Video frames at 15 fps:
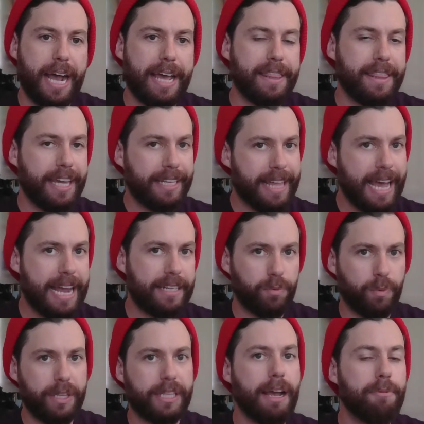think
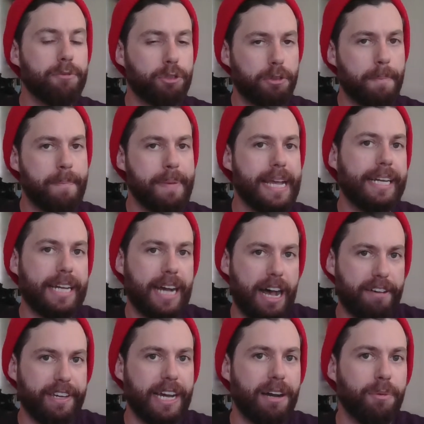comes with a big
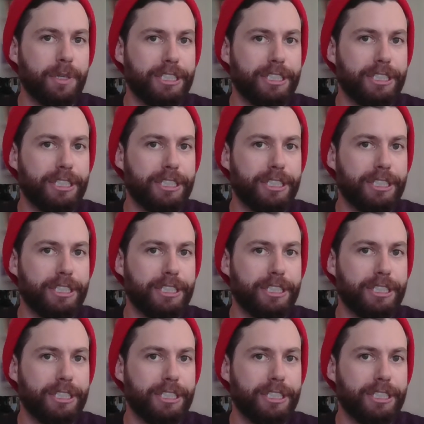caveat,